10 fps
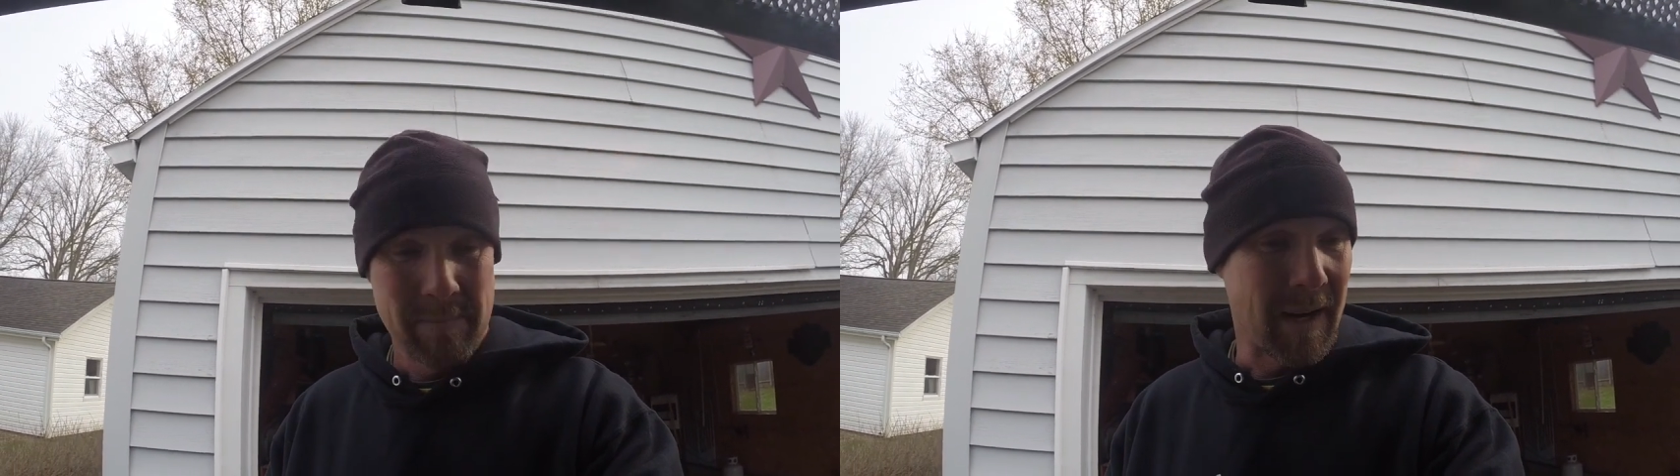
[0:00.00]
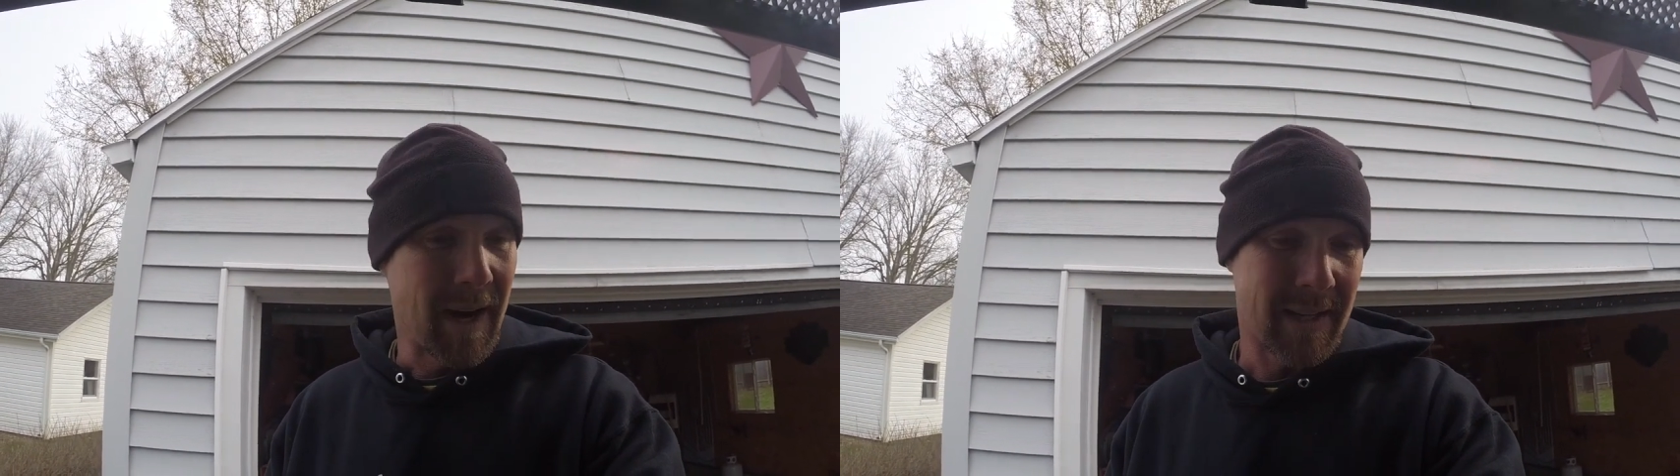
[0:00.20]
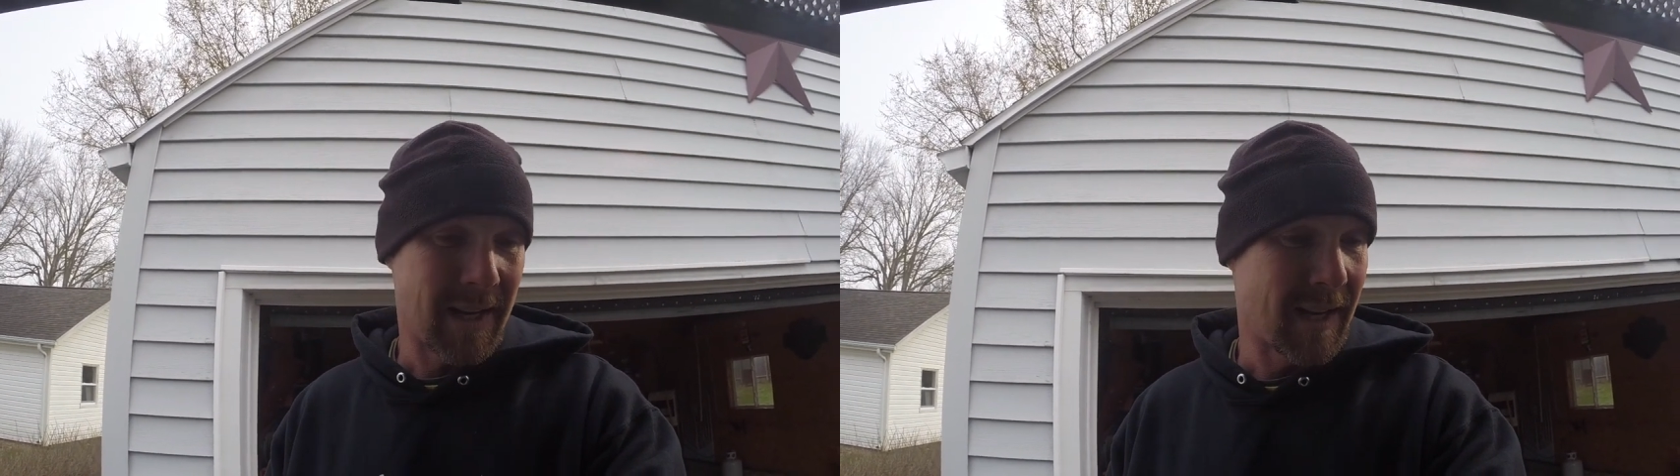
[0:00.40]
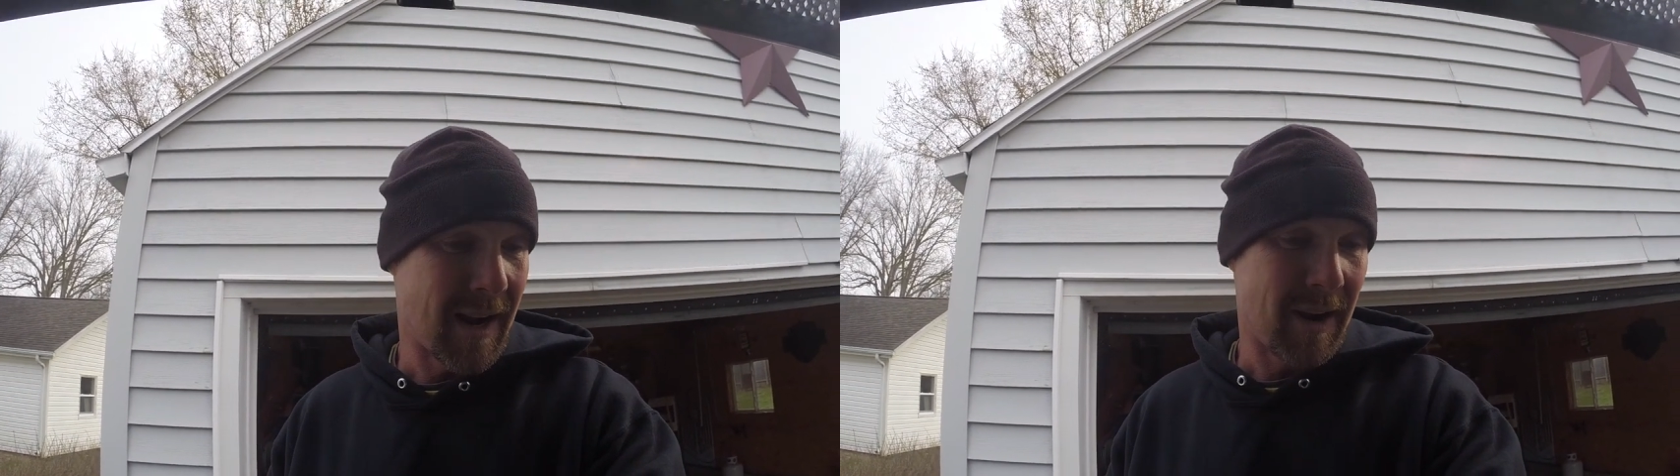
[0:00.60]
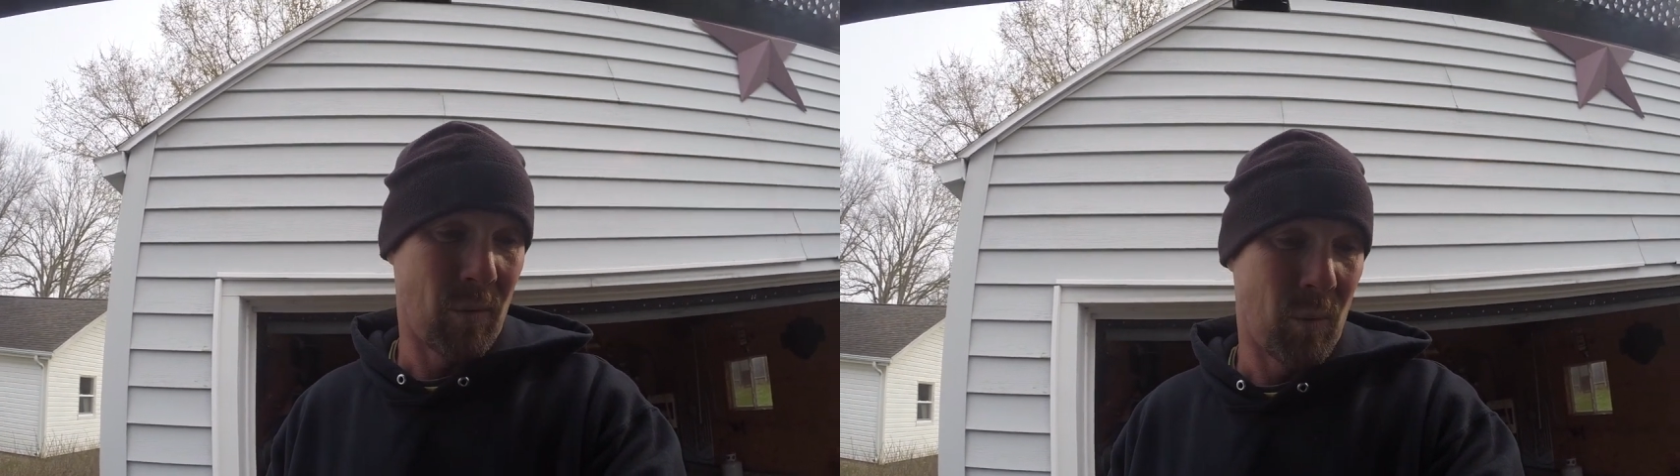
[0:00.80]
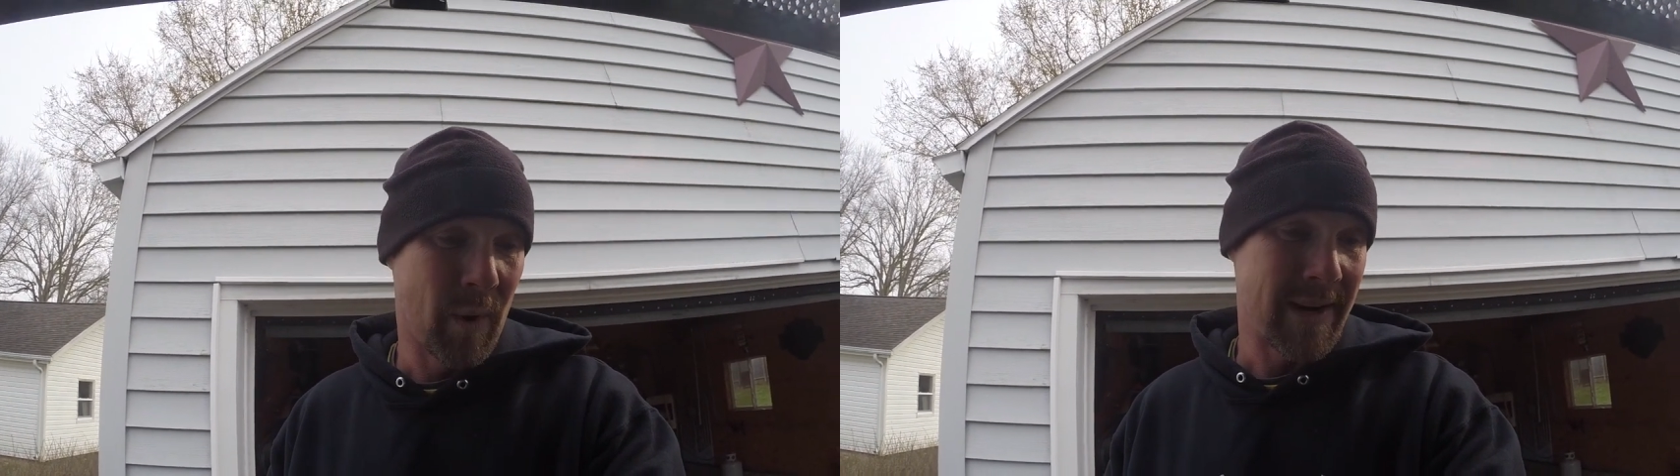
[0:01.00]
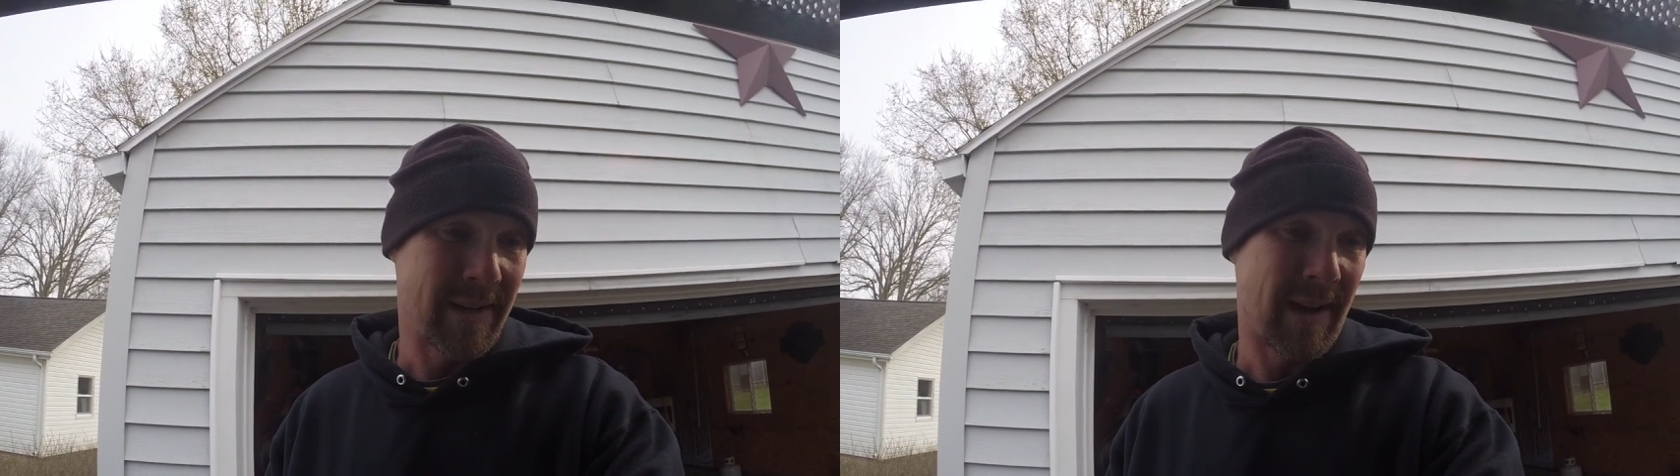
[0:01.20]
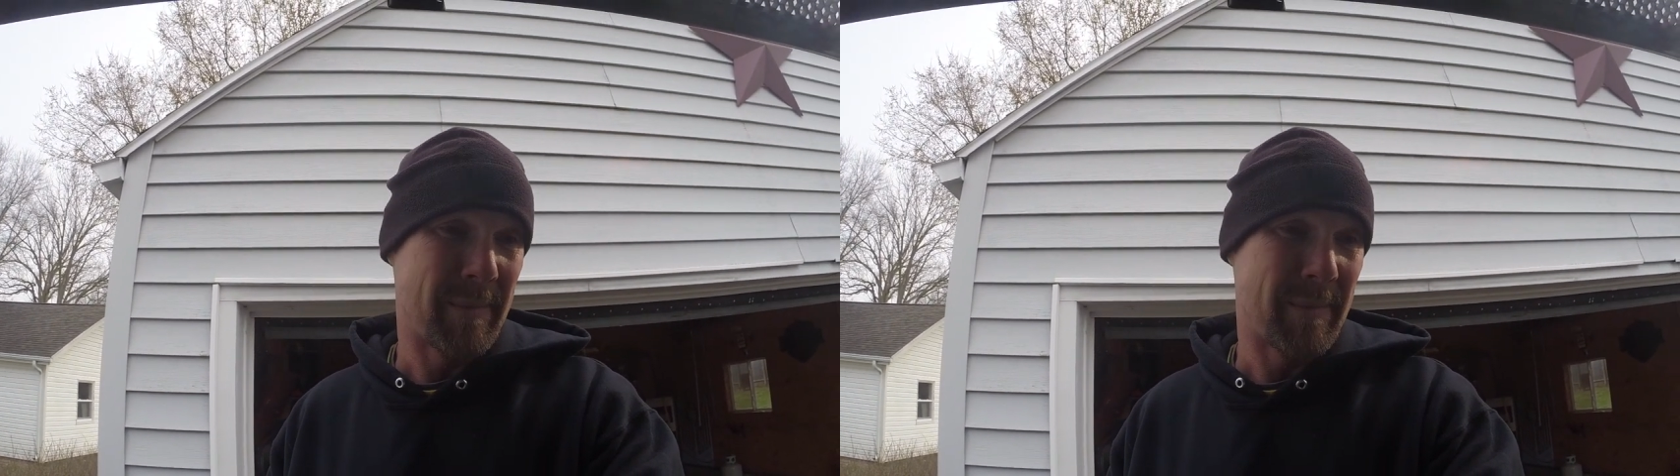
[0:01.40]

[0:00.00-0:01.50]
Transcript: Man, I cannot wait.